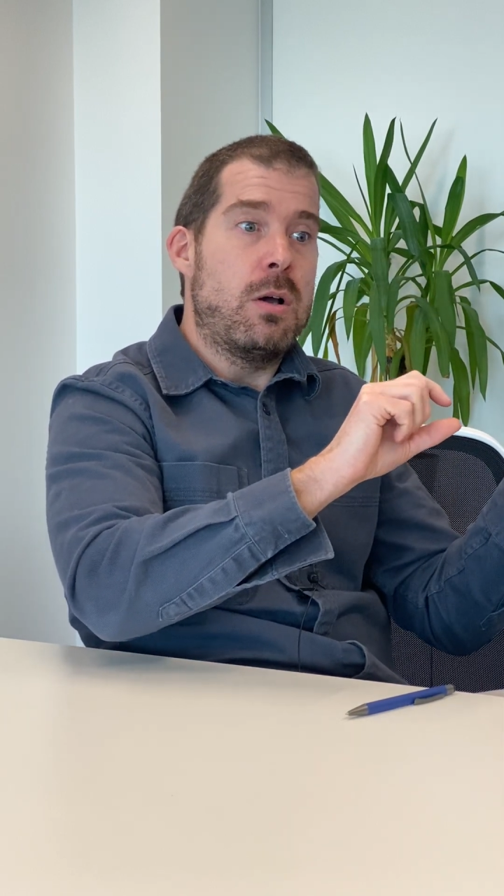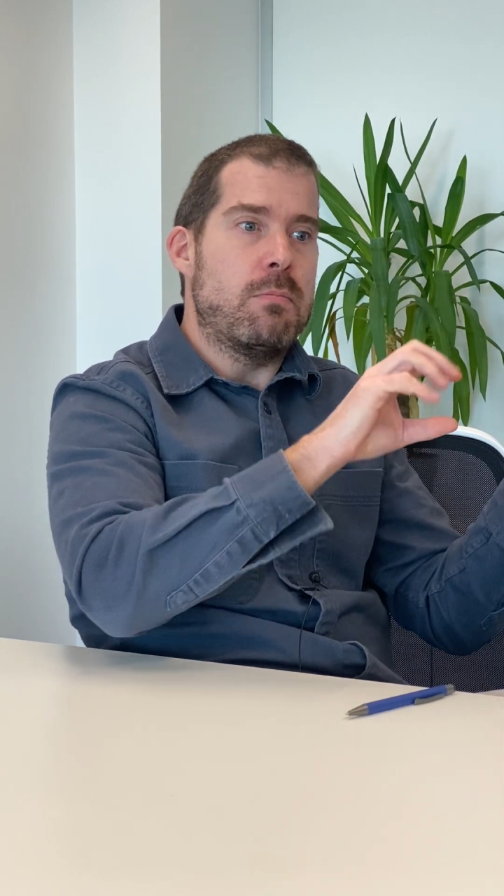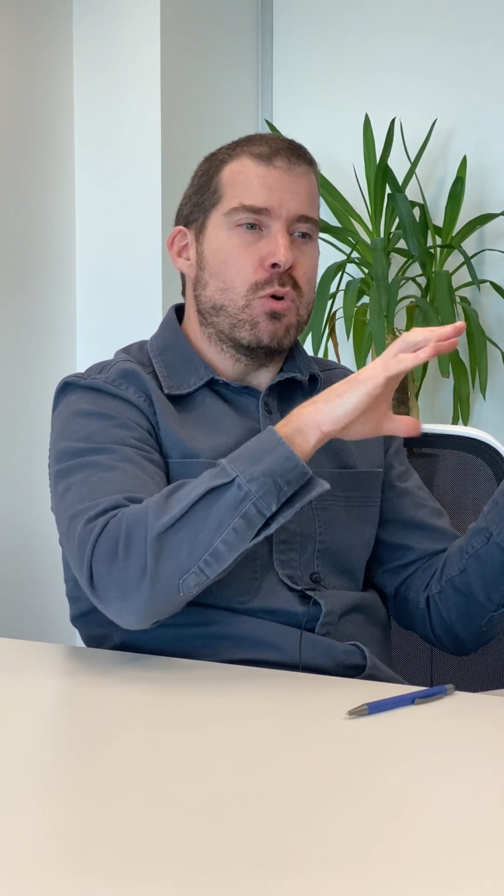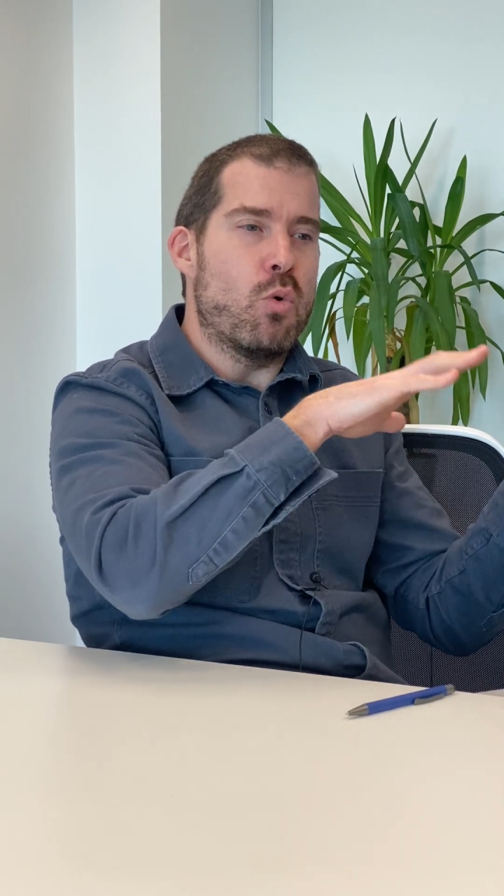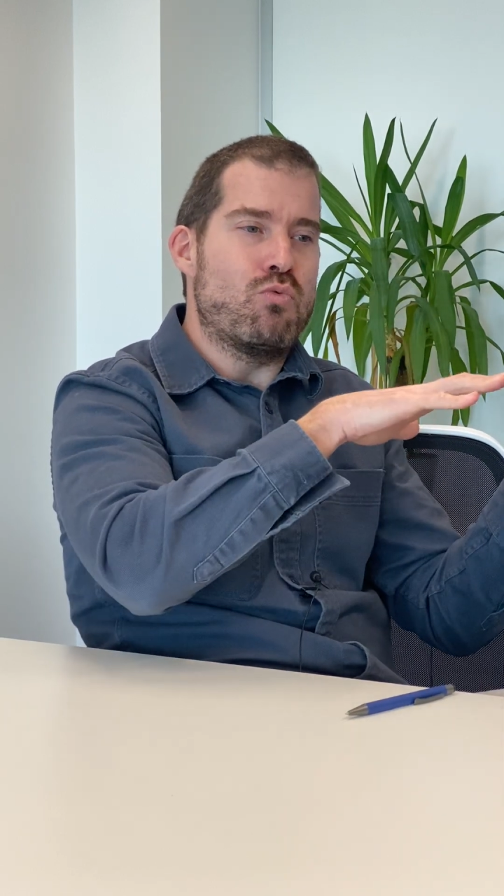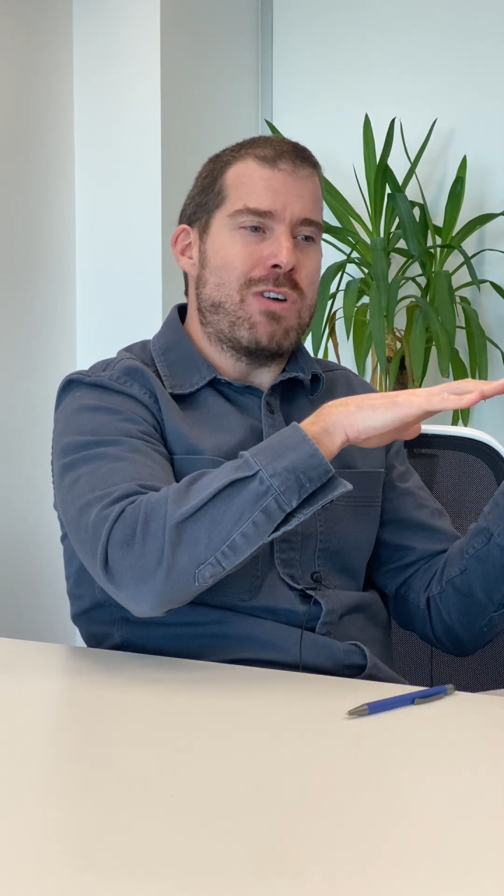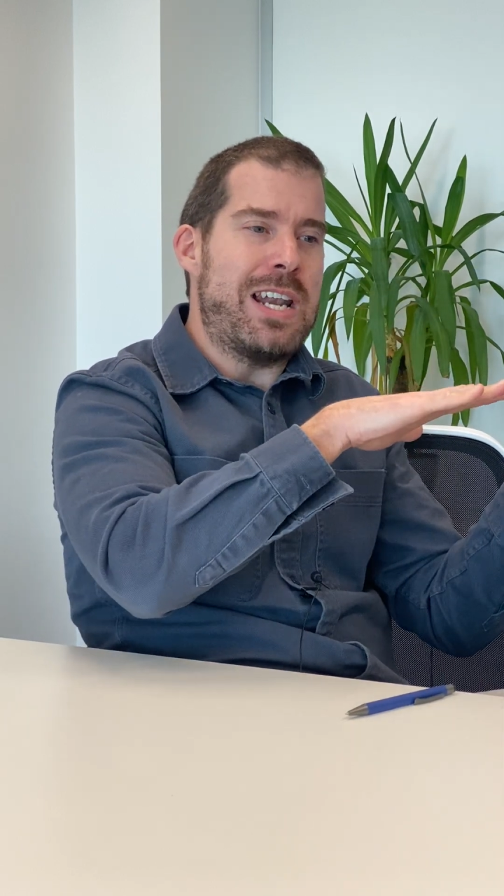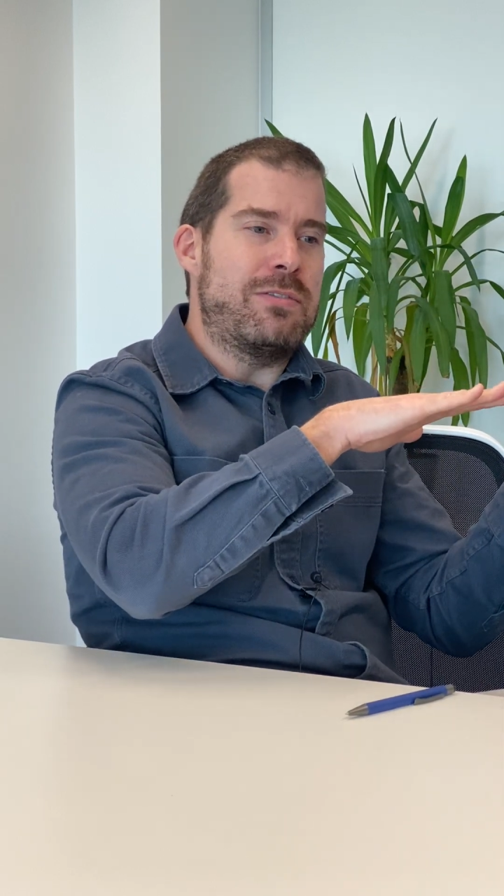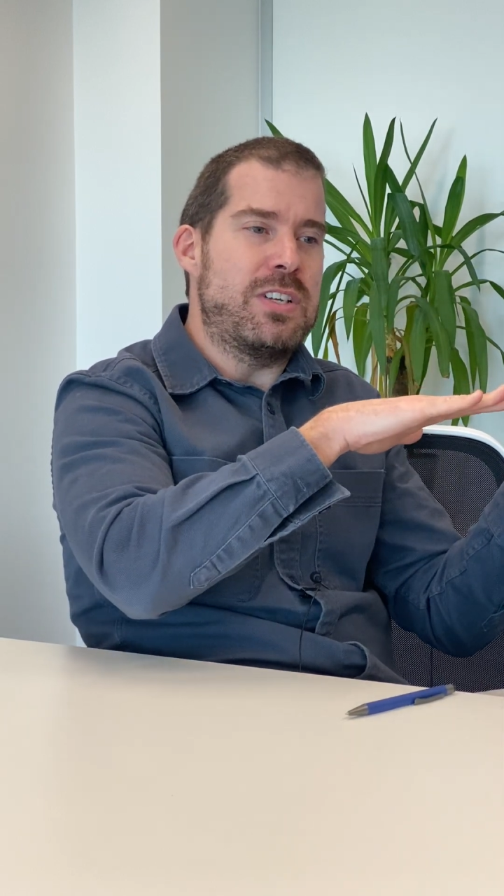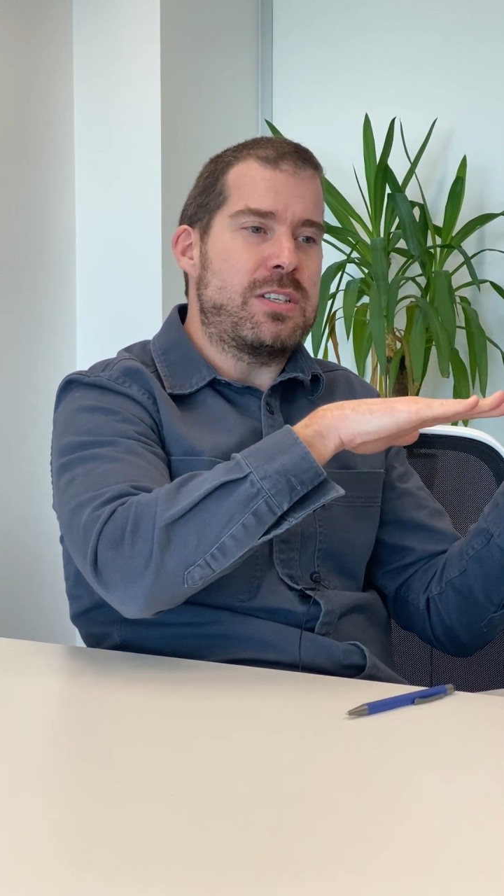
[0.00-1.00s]
more
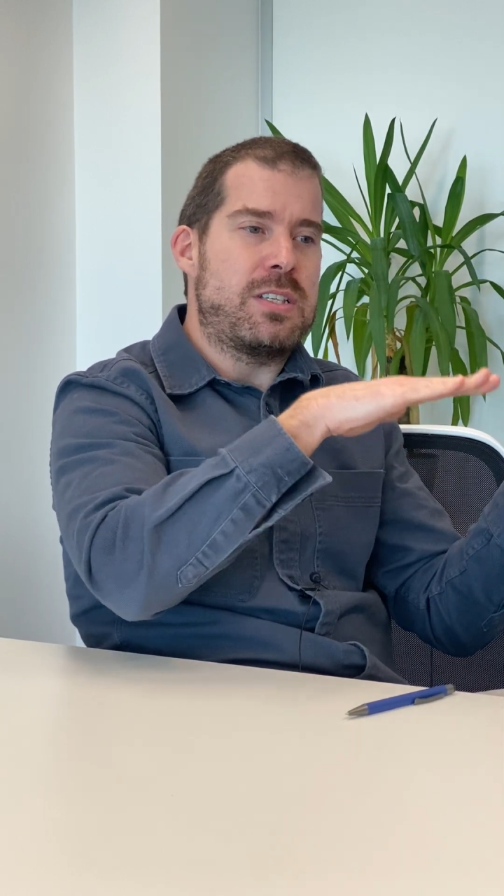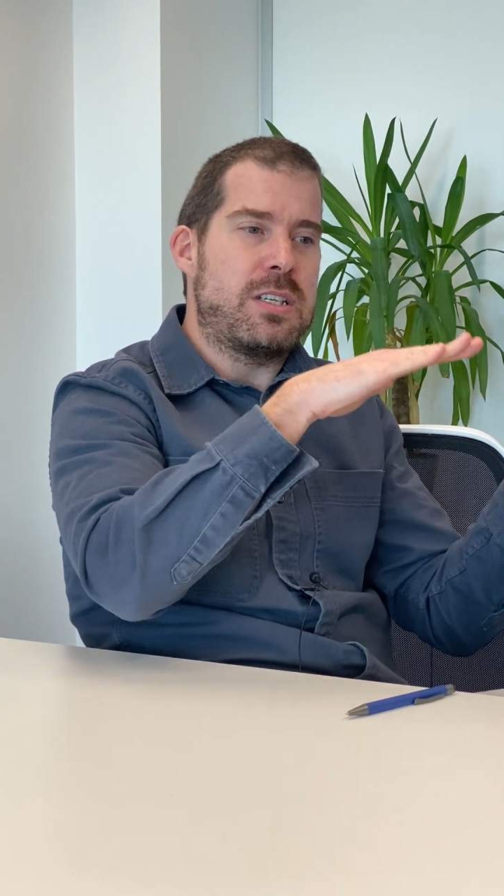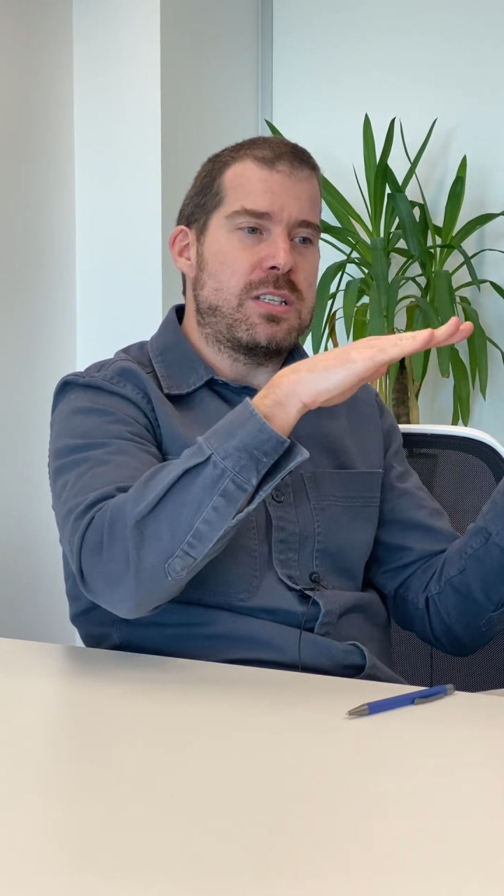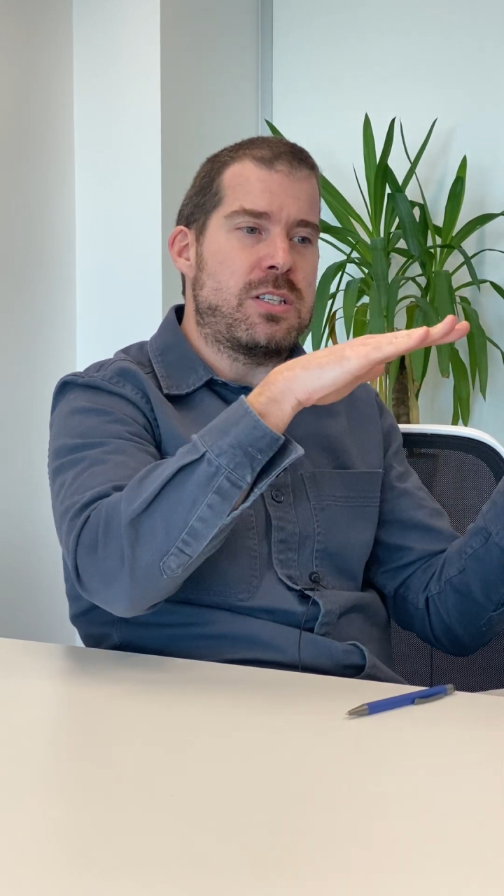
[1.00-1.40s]
relevant